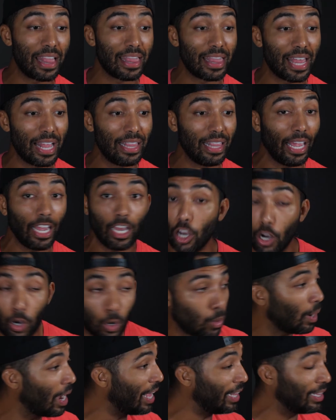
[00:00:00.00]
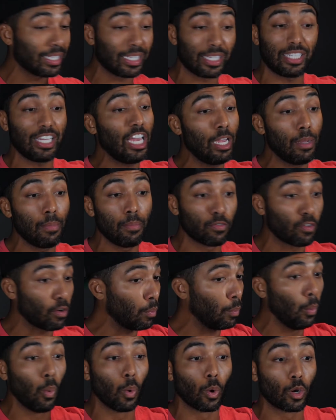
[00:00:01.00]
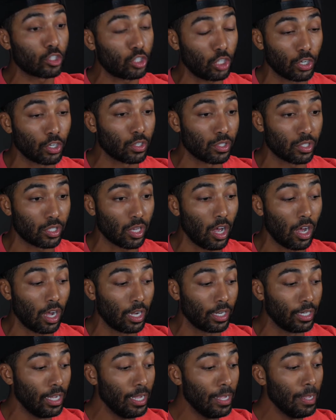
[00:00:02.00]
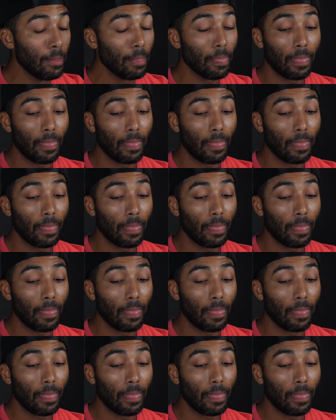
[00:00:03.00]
and then they go, and the same reward turns on.